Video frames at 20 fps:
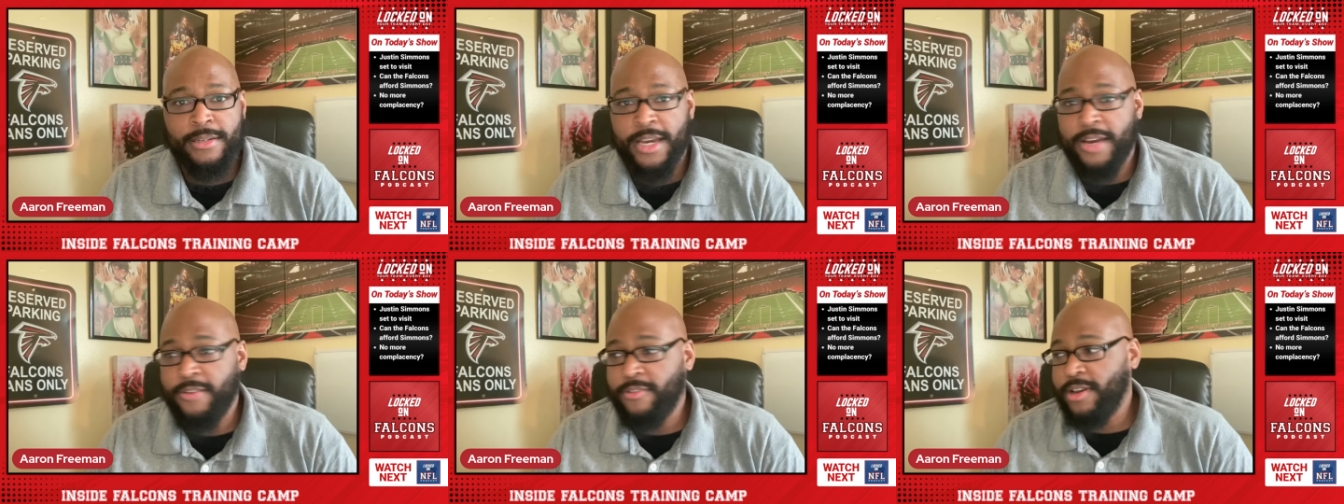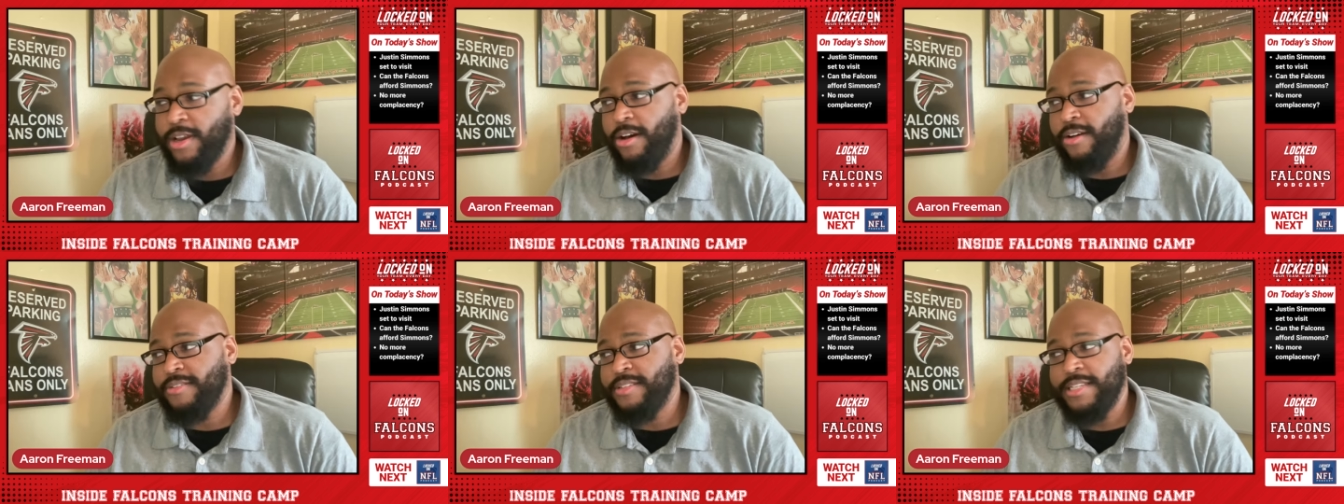
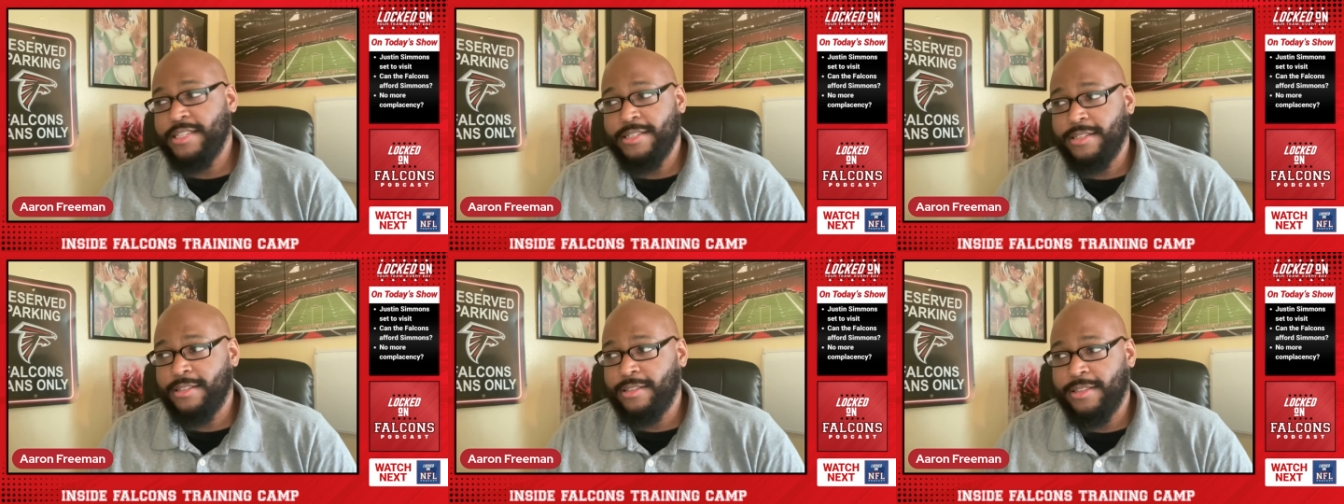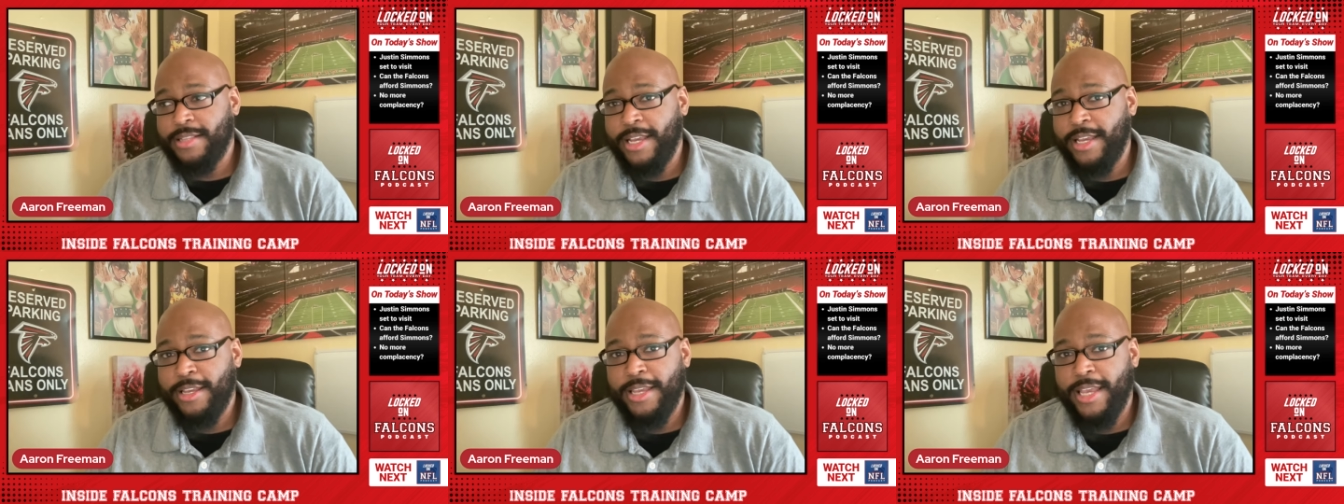Every
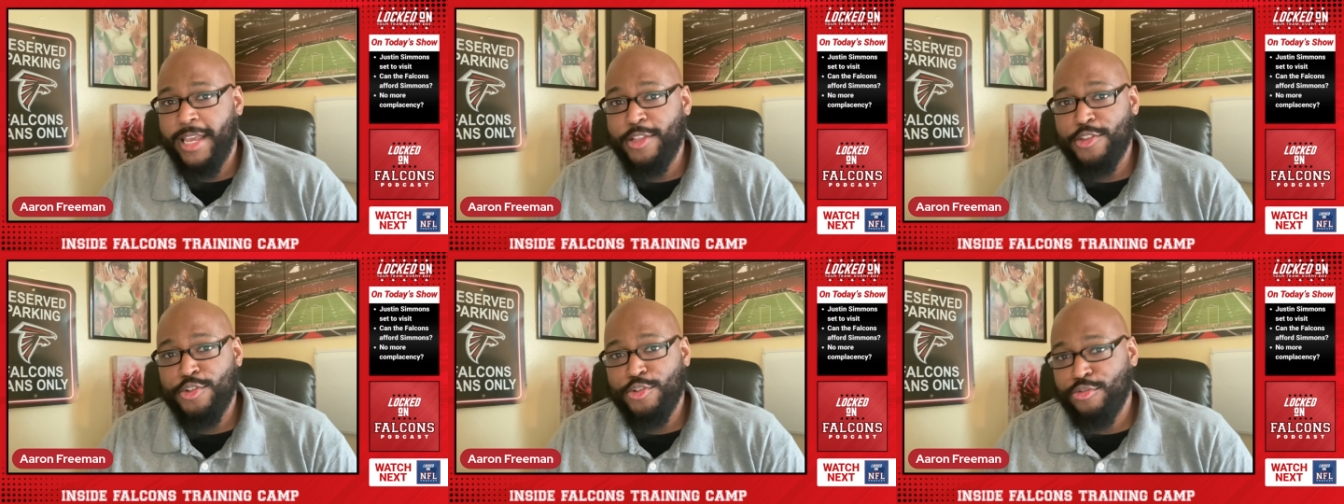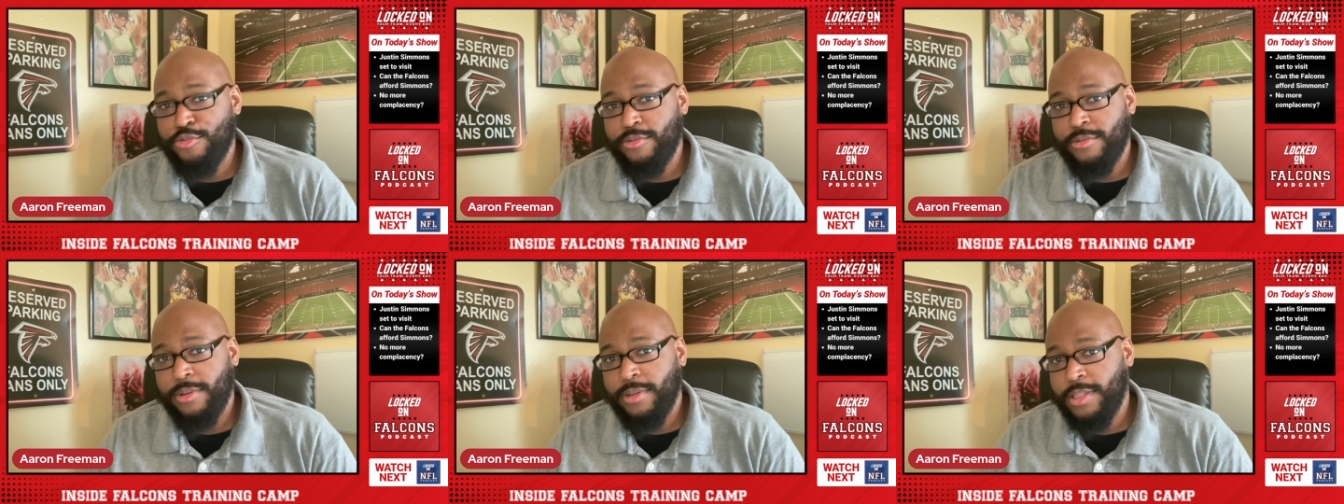offseason, they
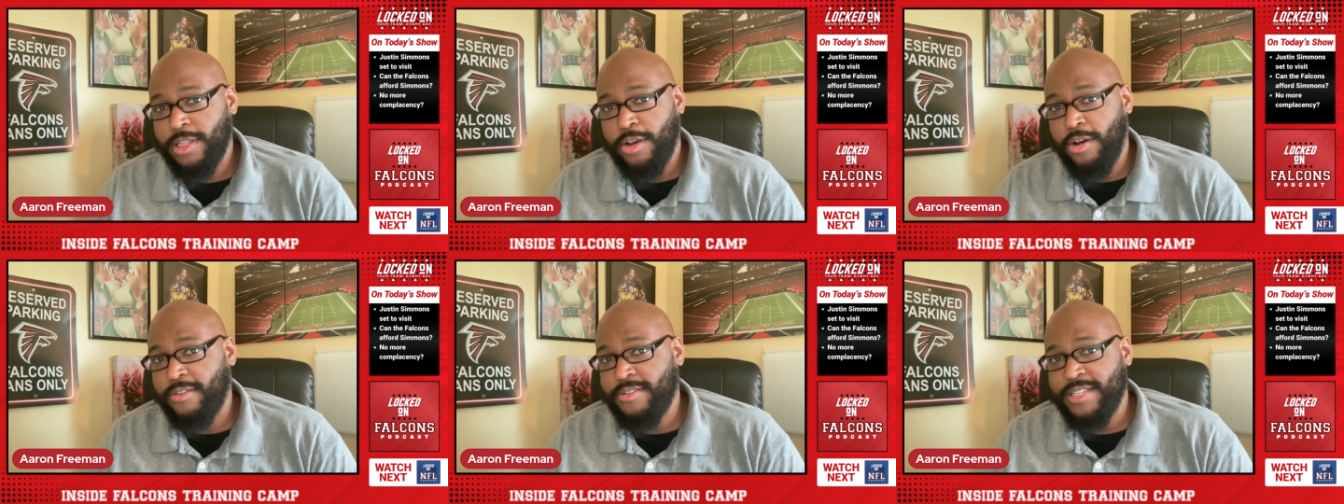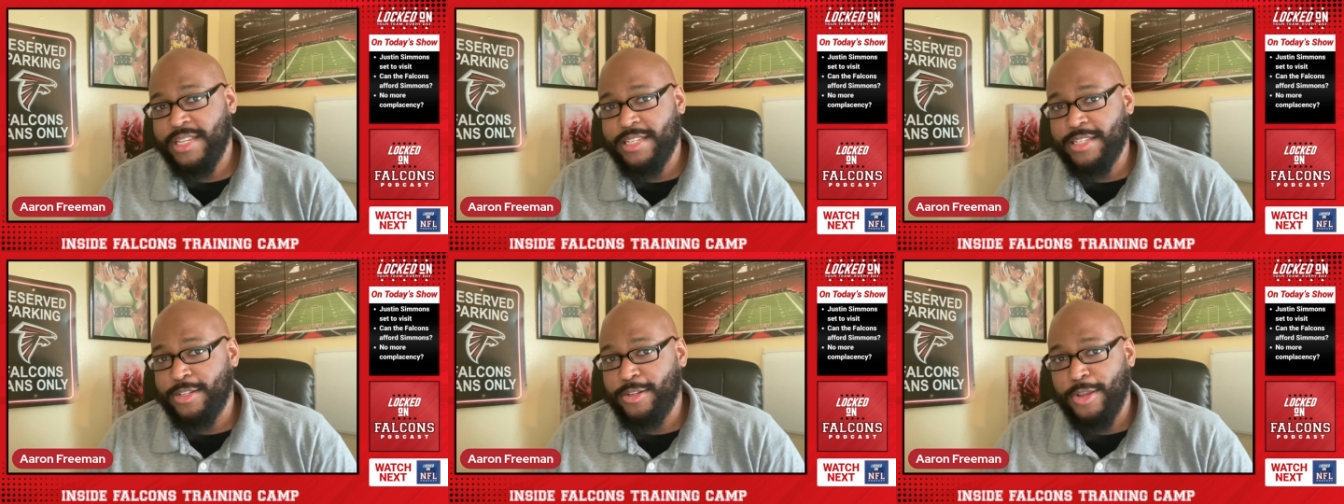entered the
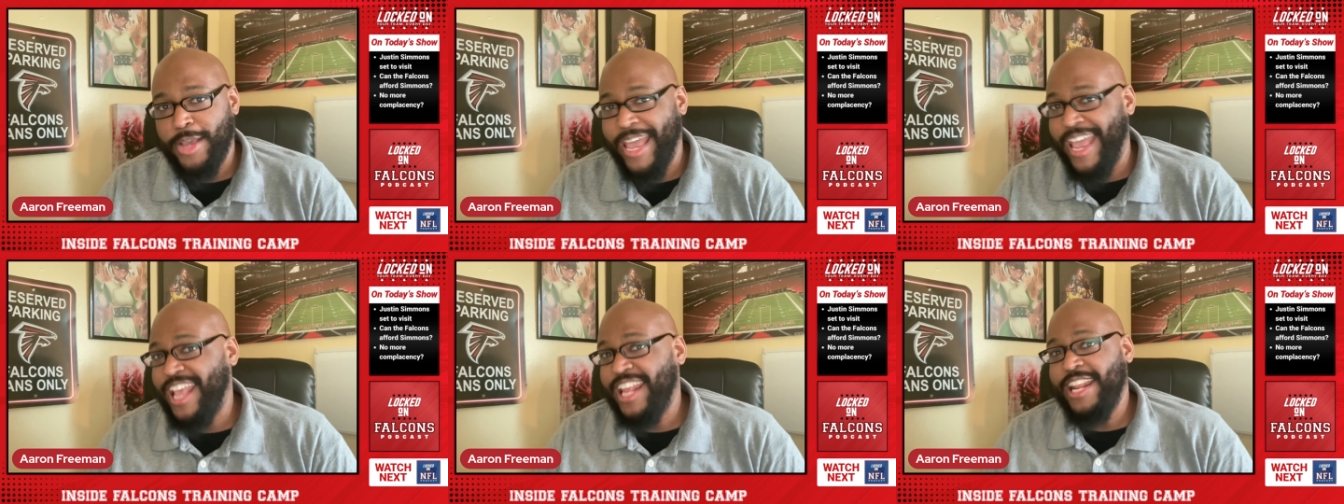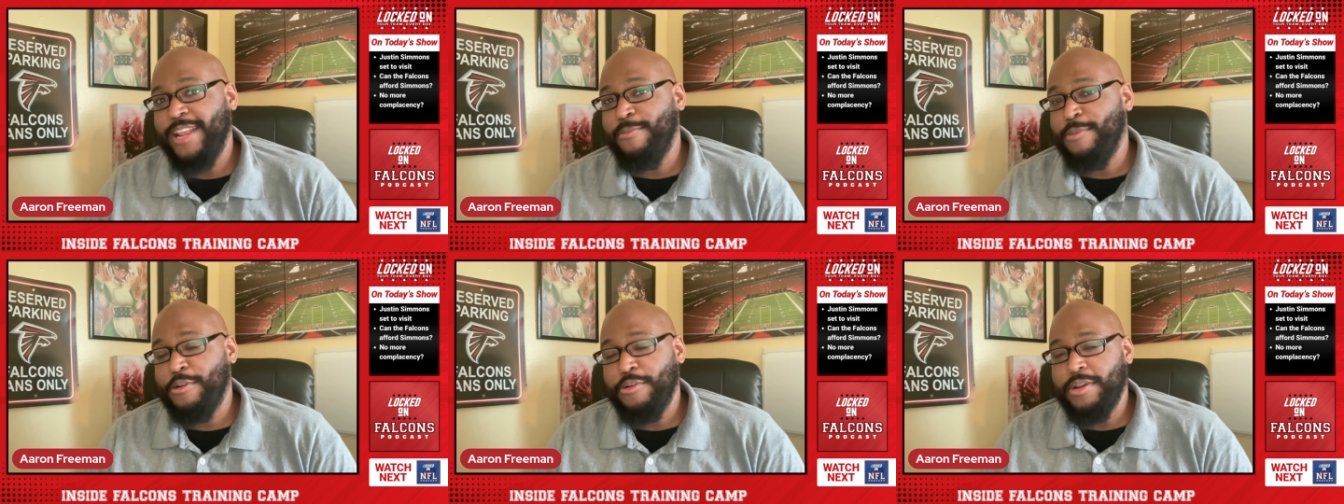offseason
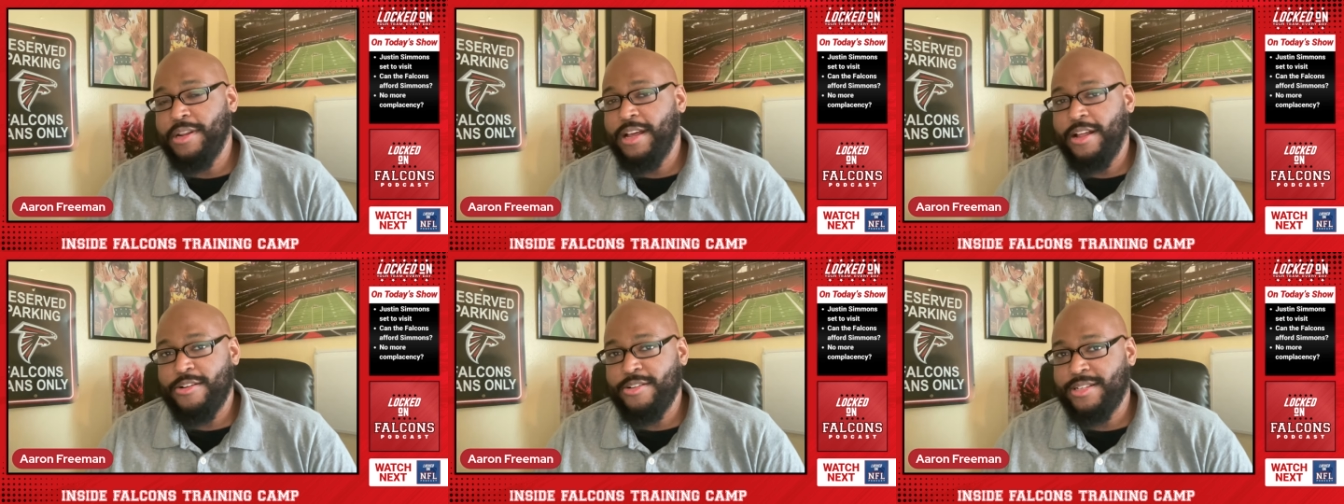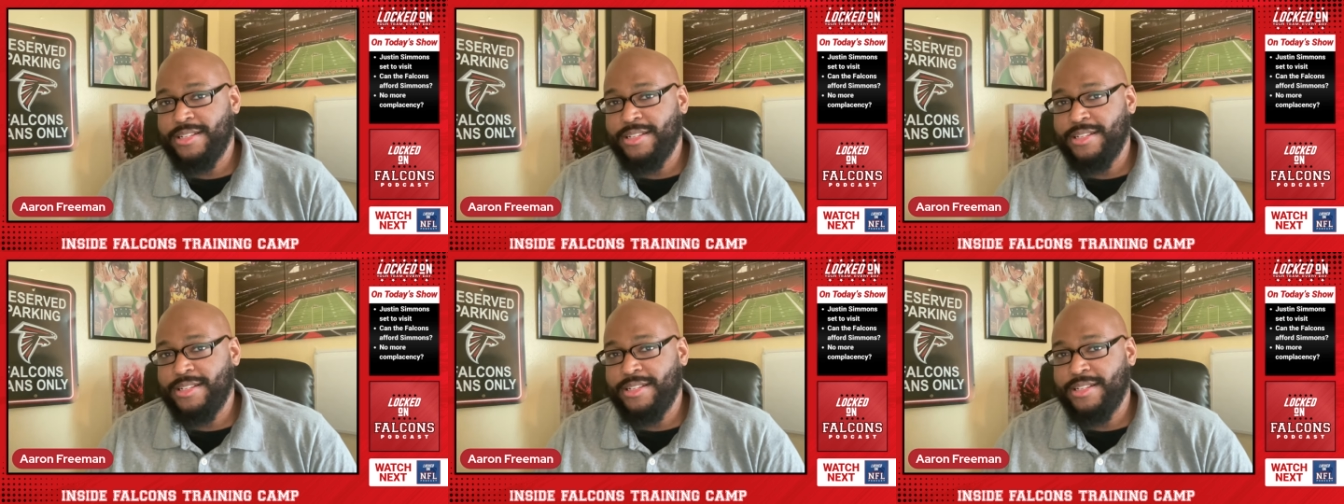$80 million